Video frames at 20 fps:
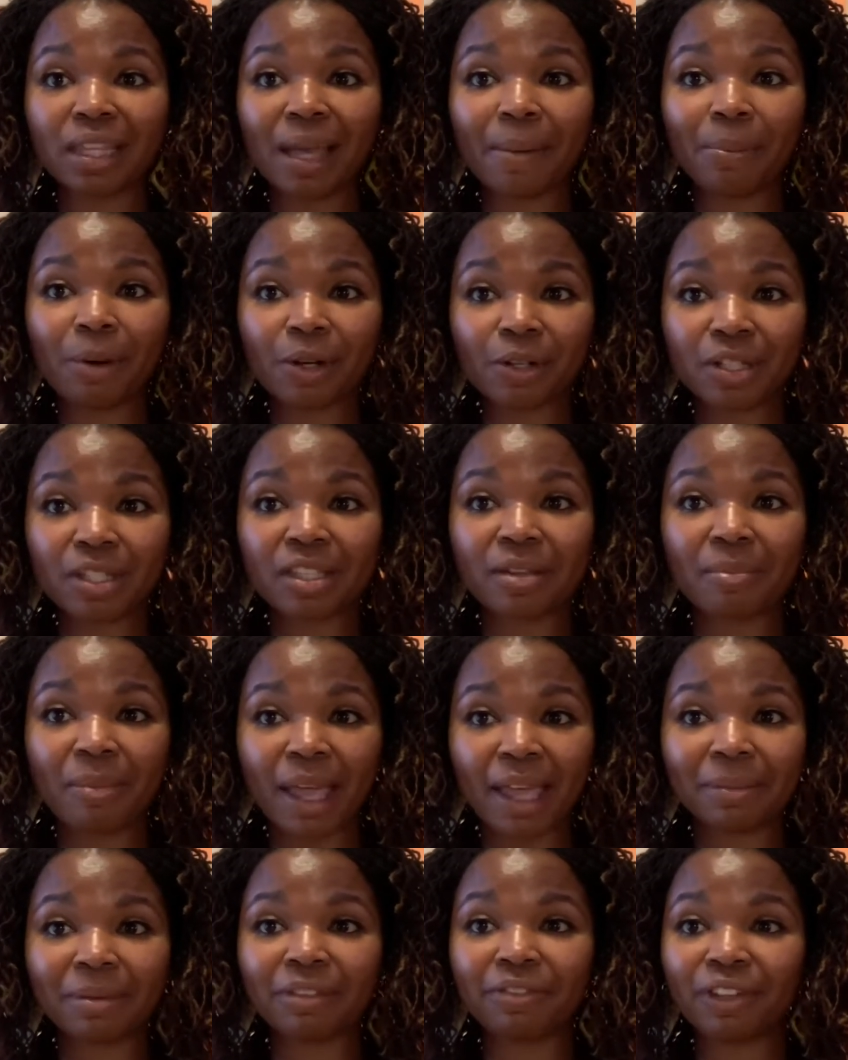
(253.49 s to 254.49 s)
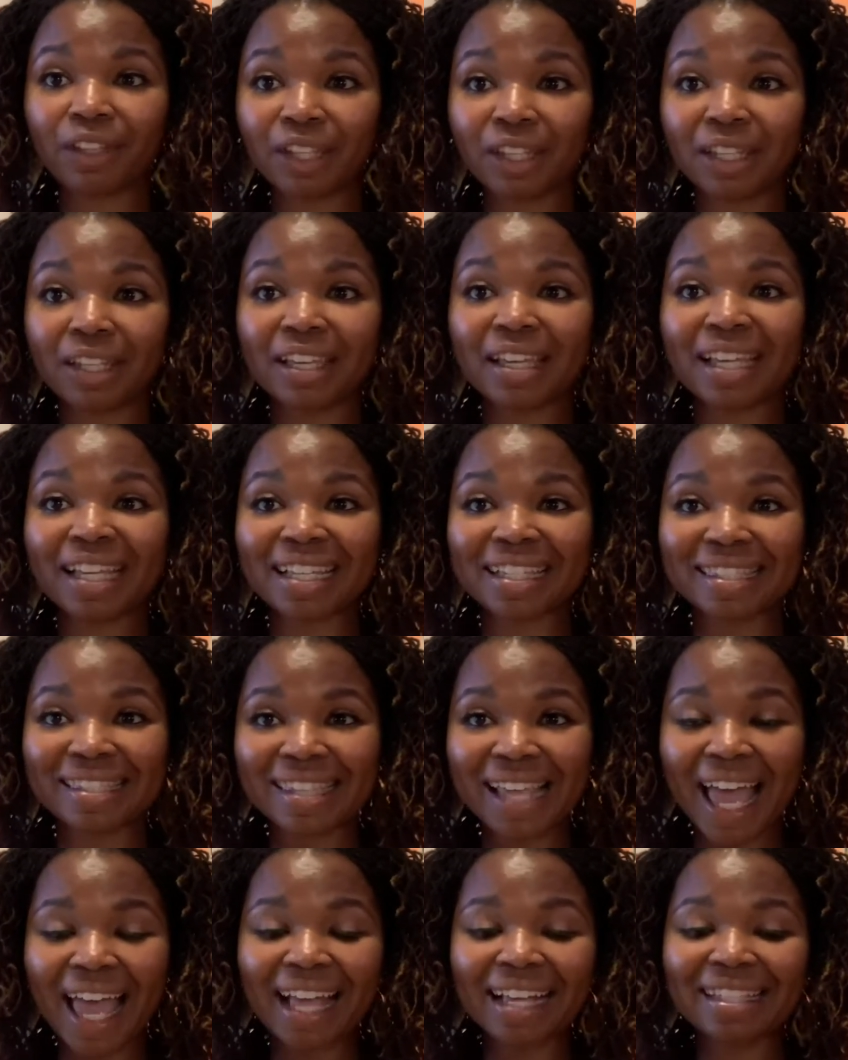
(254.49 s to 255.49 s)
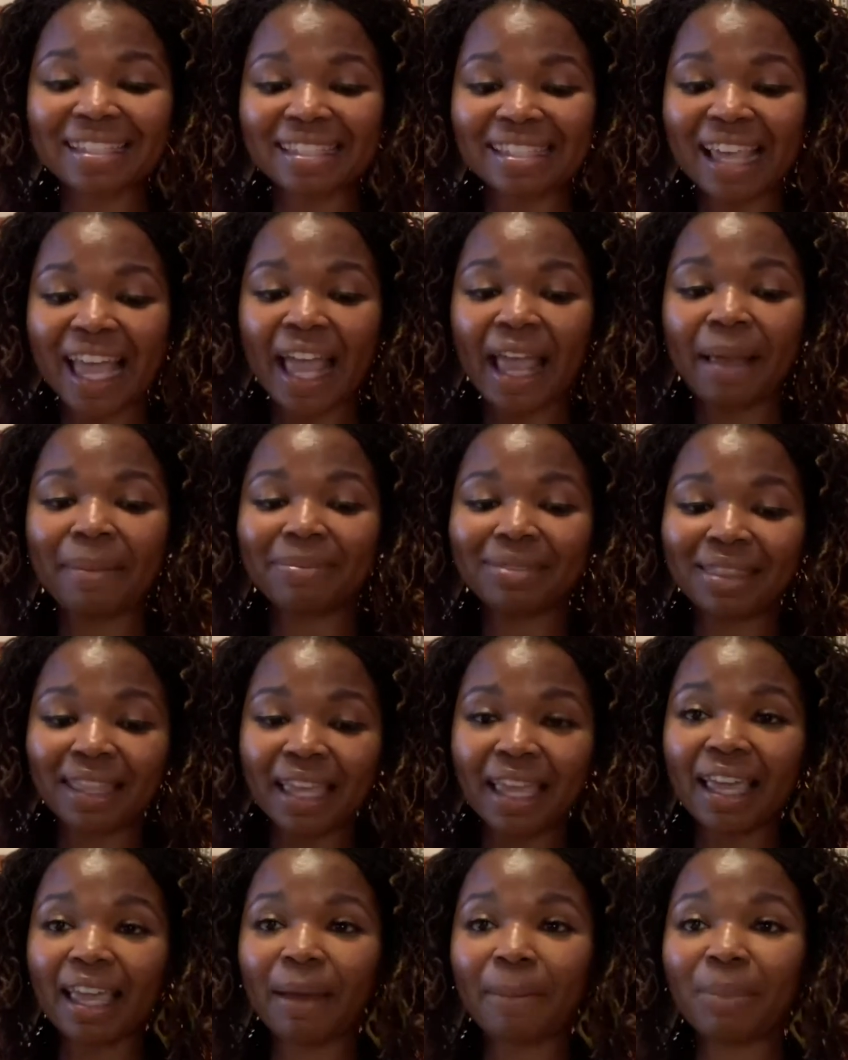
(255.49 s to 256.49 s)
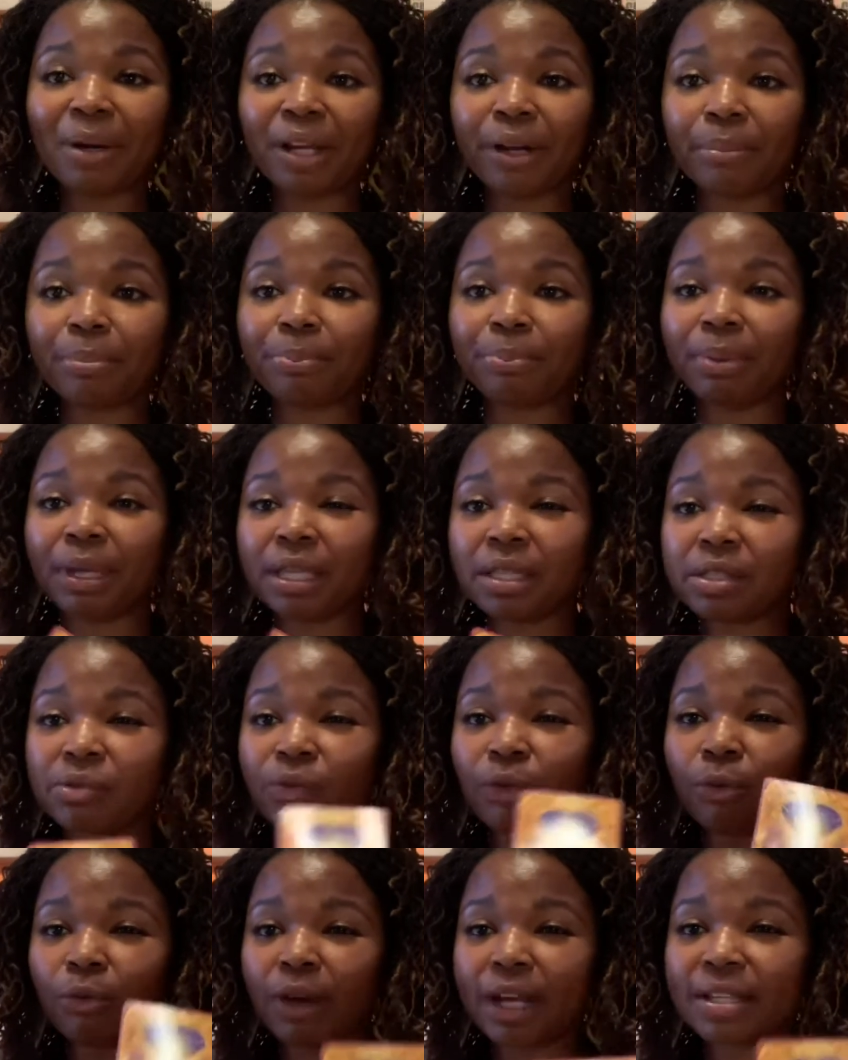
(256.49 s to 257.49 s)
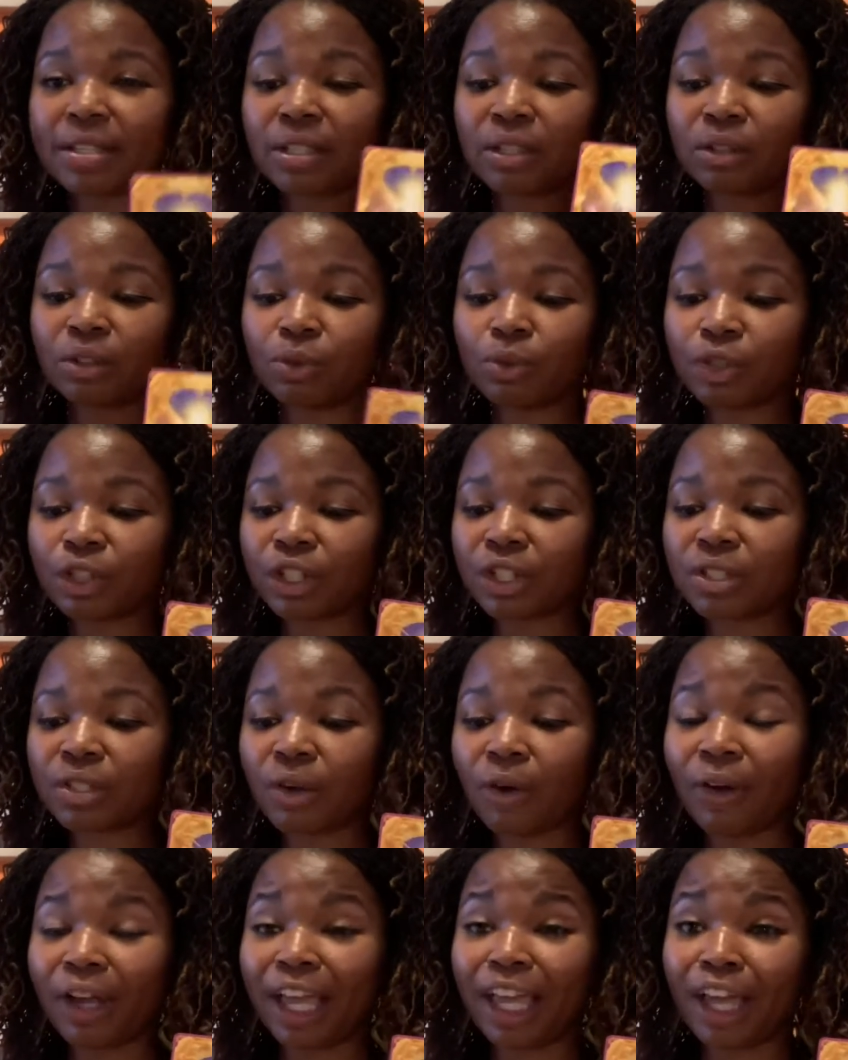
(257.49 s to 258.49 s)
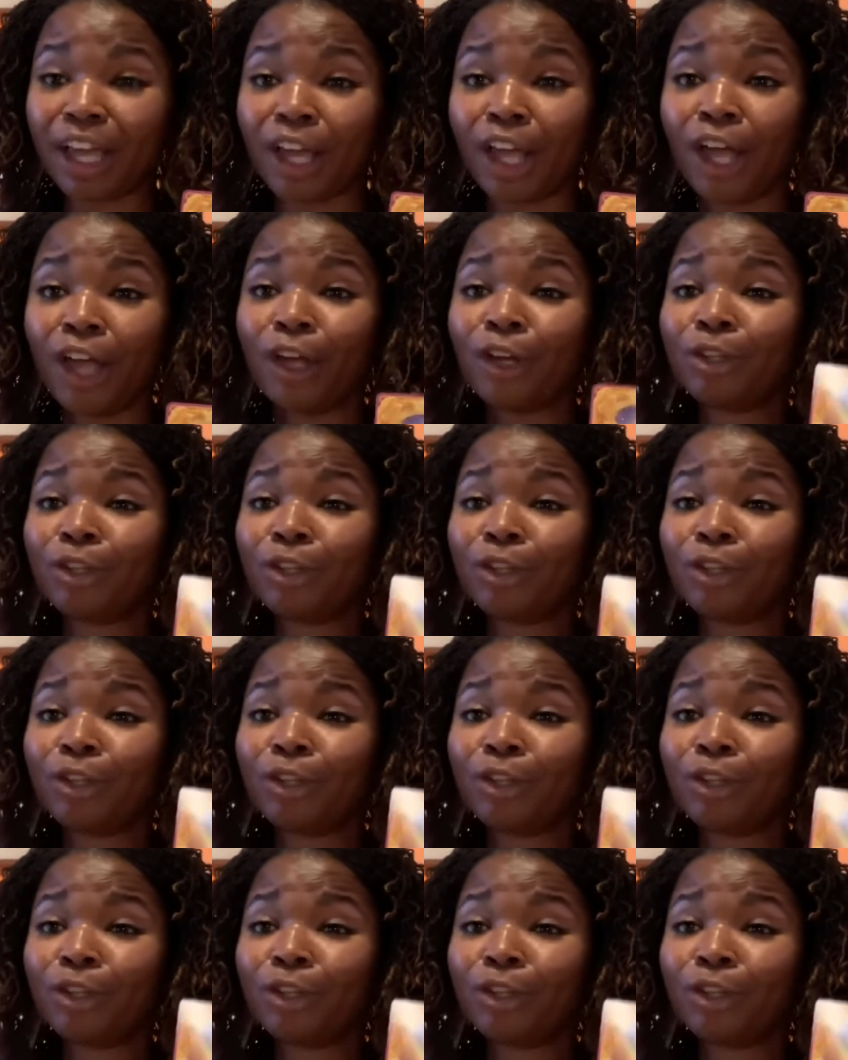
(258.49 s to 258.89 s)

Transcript: That person may be feeling the exact same thing, but a peaceful resolution is on hand.